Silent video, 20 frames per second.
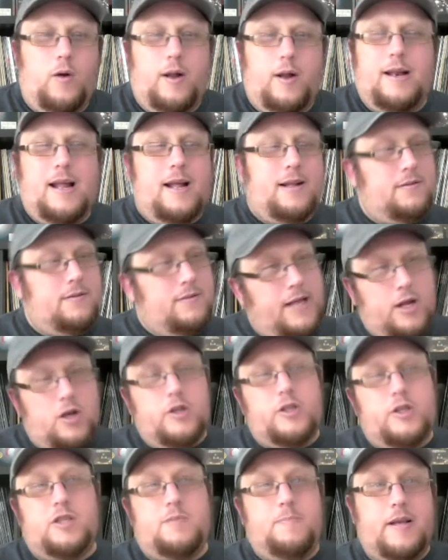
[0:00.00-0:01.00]
And that could
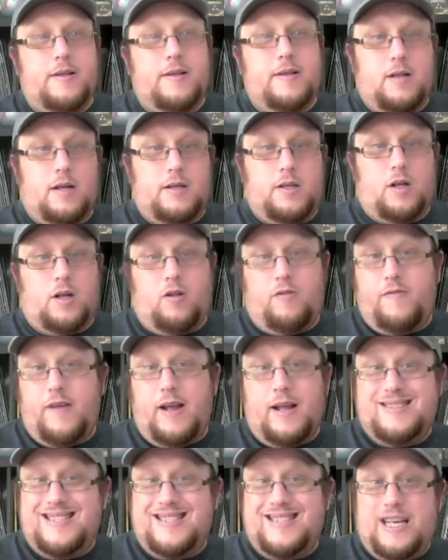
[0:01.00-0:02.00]
just be a Tall
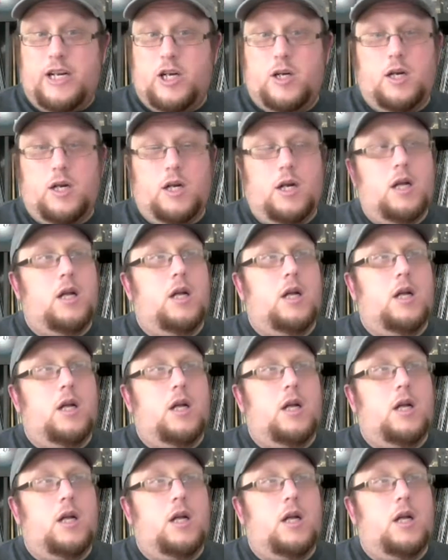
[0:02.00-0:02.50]
fan's ear